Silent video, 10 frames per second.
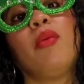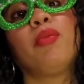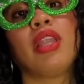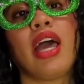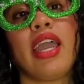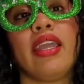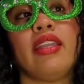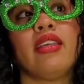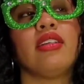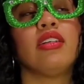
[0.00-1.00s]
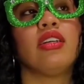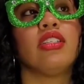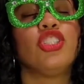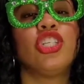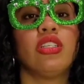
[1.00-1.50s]
applied
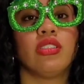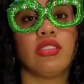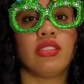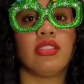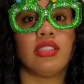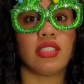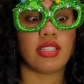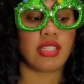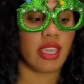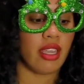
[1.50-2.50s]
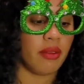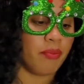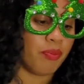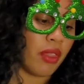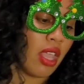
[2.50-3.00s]
chilled to the skin.
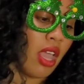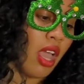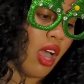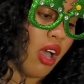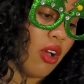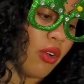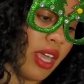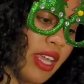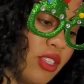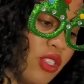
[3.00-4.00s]
Okay,